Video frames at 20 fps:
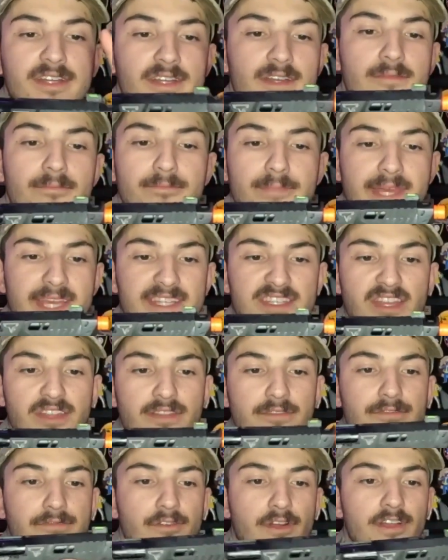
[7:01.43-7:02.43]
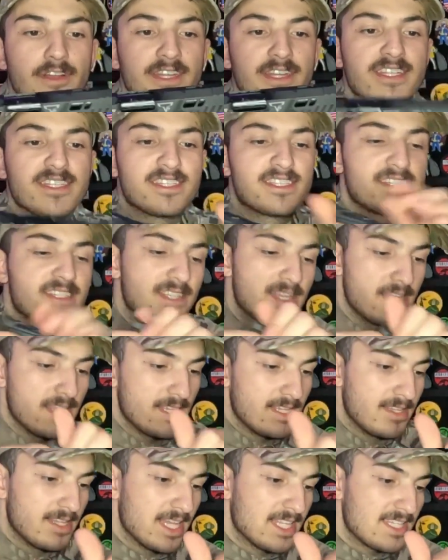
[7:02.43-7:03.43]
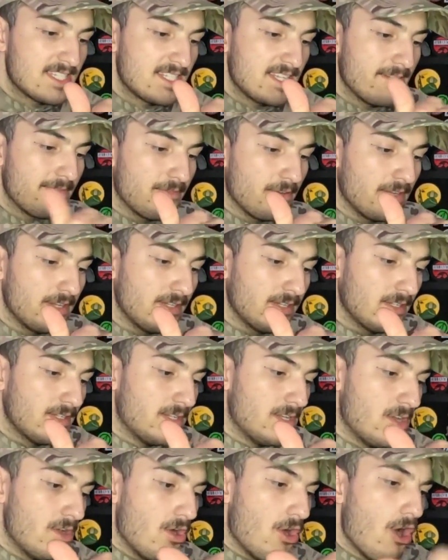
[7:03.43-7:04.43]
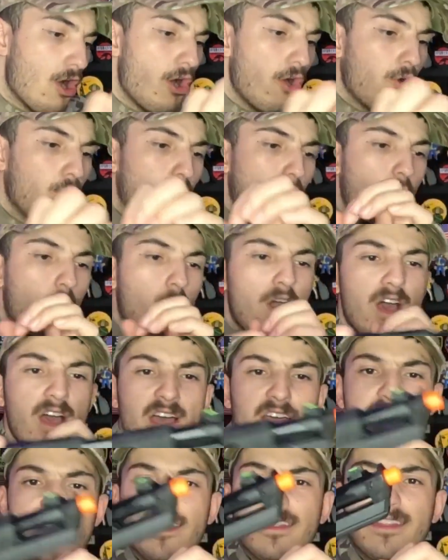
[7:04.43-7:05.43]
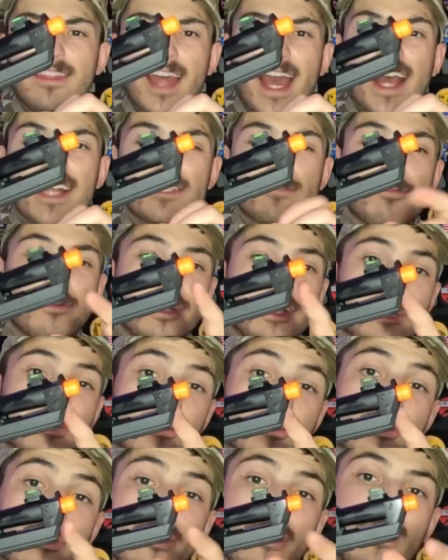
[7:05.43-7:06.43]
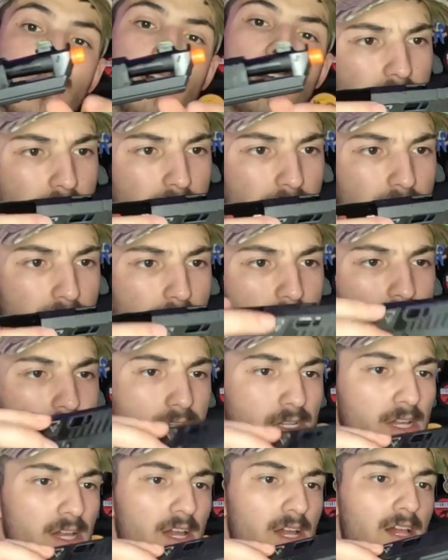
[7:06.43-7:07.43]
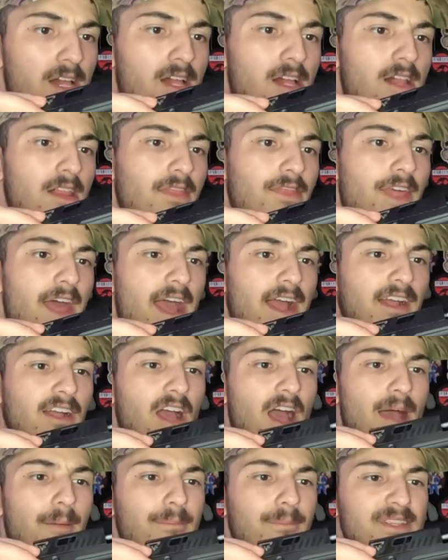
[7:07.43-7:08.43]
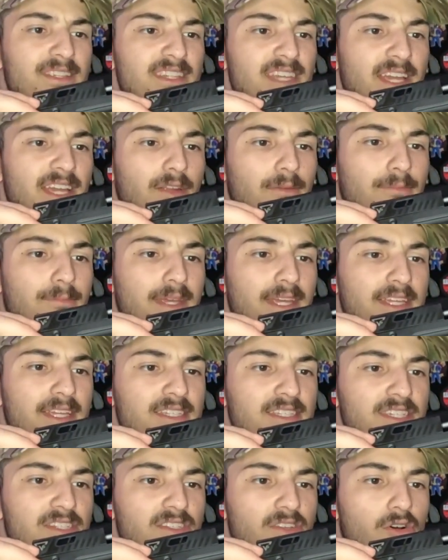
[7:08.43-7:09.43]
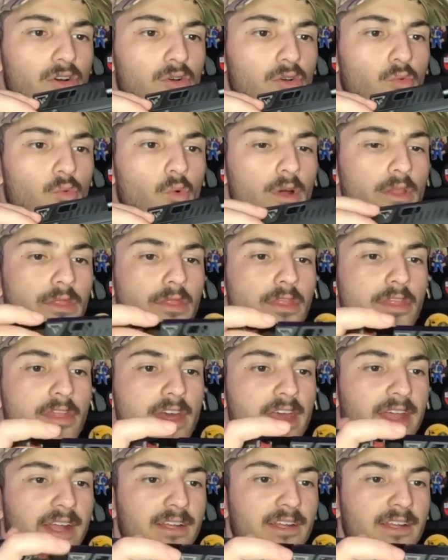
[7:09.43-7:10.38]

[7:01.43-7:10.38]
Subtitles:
piece on the front is... That's different. Oh, what? That's pretty cool. That compensator piece is all one thing.